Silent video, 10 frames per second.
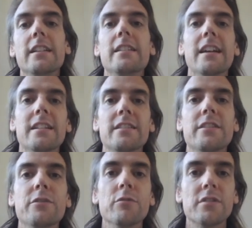that
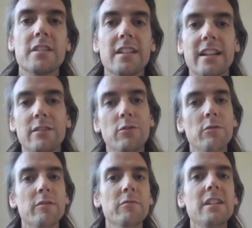you want to say what
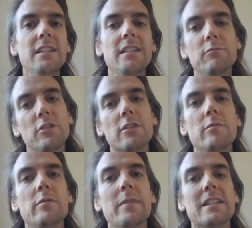went well and what could
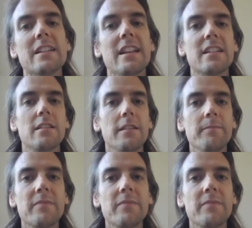be better next time.